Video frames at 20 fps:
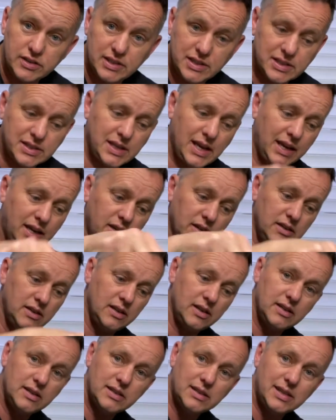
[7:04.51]
to second,
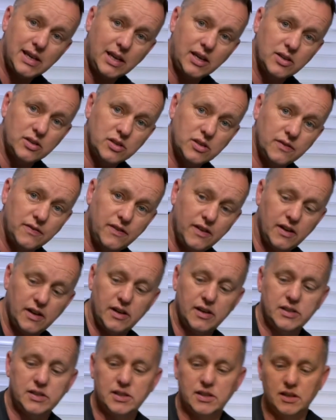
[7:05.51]
second to
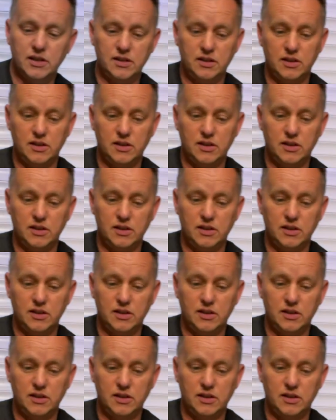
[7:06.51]
first.